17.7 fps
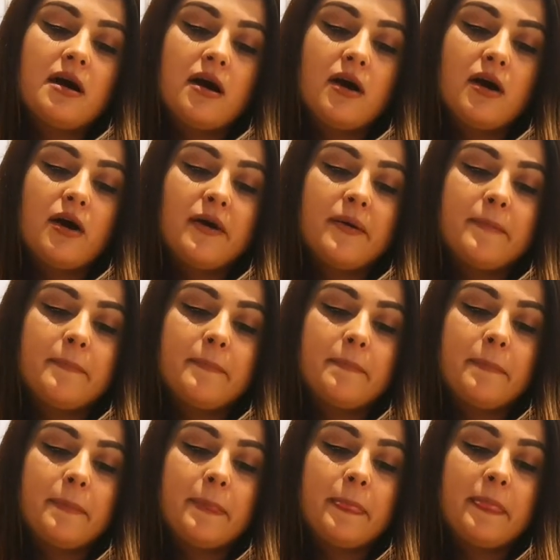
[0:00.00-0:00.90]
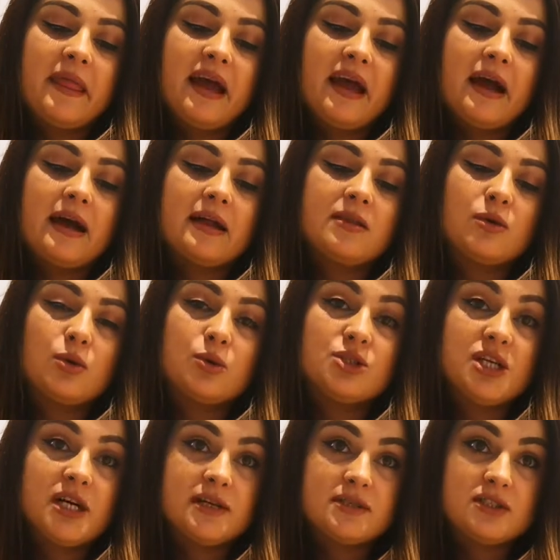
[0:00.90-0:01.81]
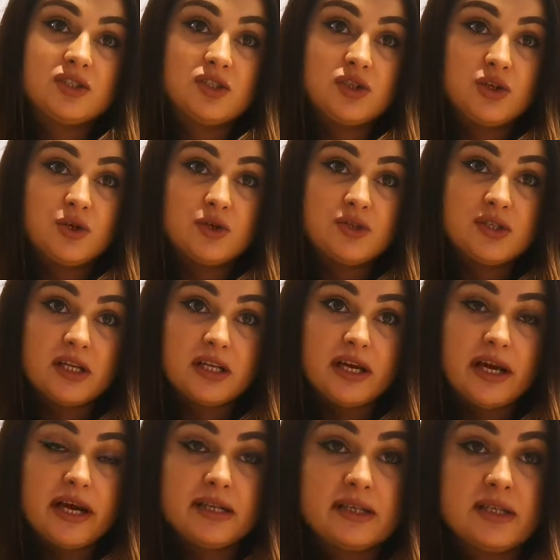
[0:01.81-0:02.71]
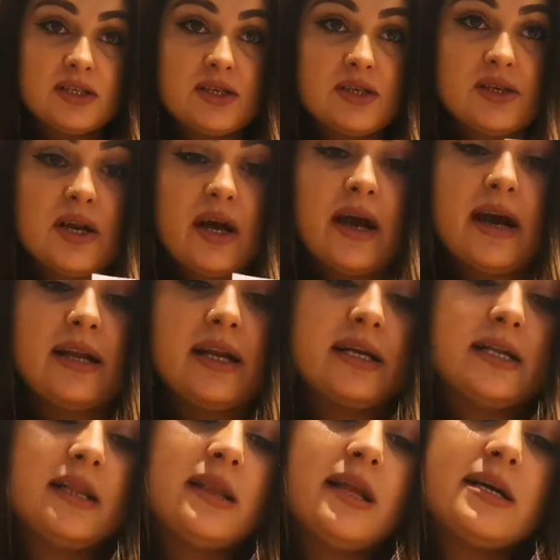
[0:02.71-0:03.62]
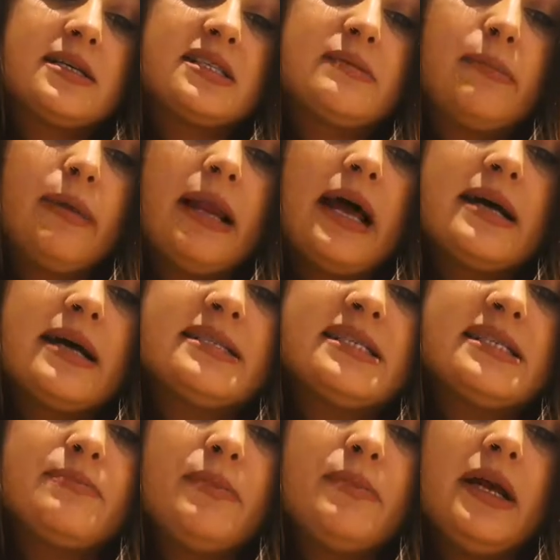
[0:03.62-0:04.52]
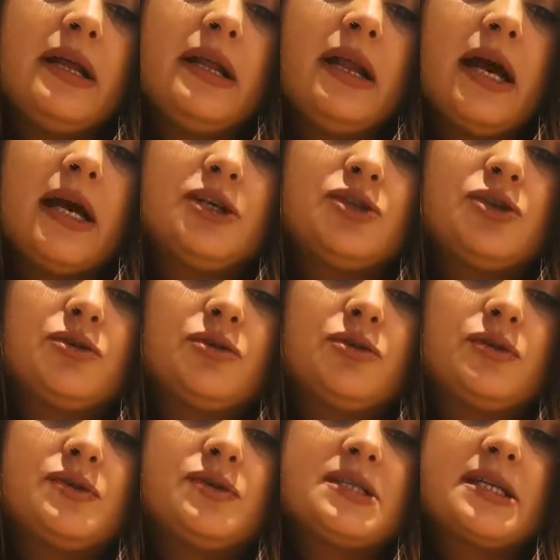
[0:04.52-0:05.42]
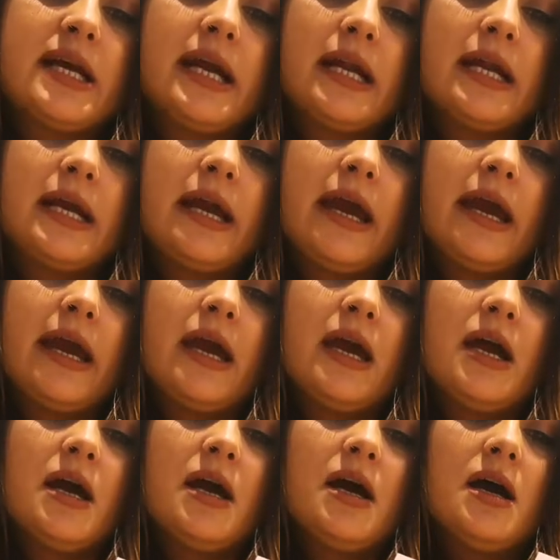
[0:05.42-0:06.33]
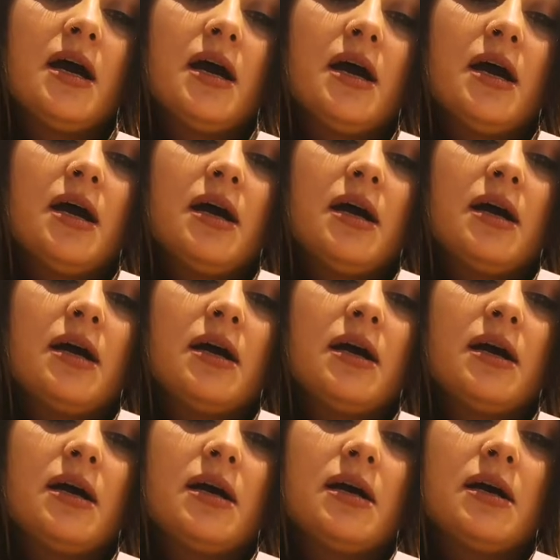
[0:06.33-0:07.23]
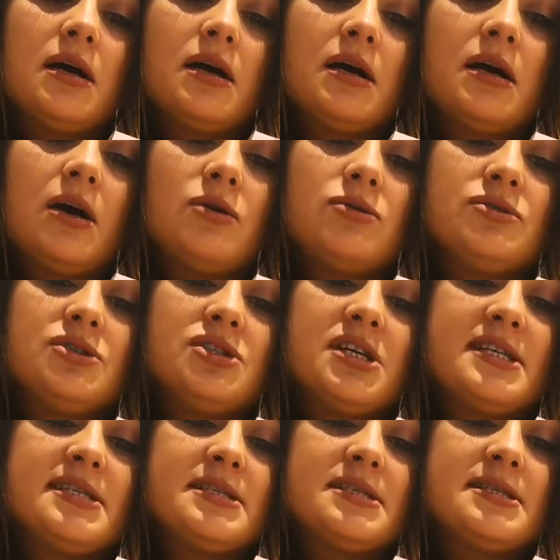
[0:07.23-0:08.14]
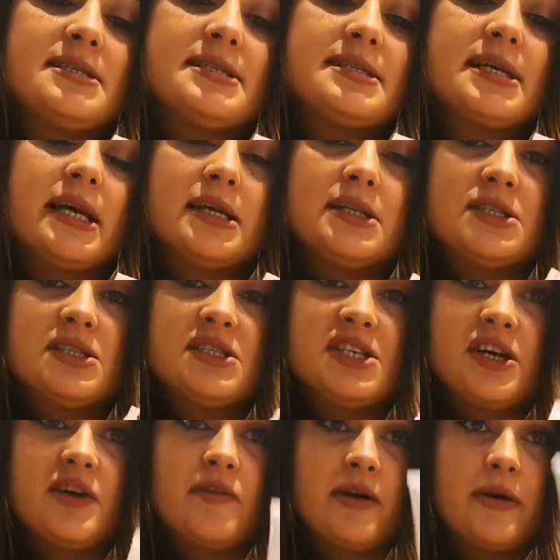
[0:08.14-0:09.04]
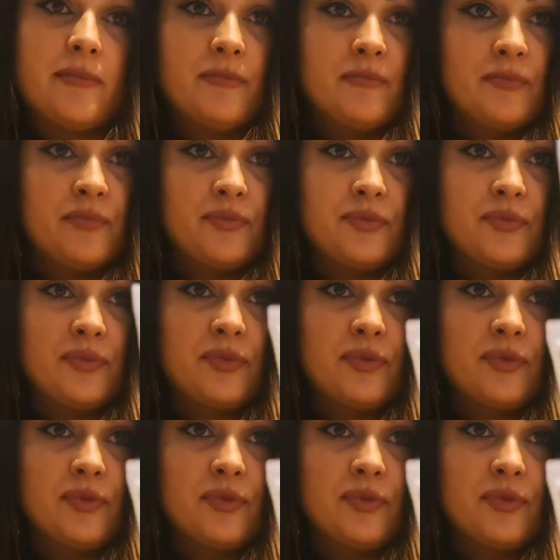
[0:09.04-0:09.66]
had no chance to use it yet, and that's Balance Me Natural Skincare Congest Skin Serum.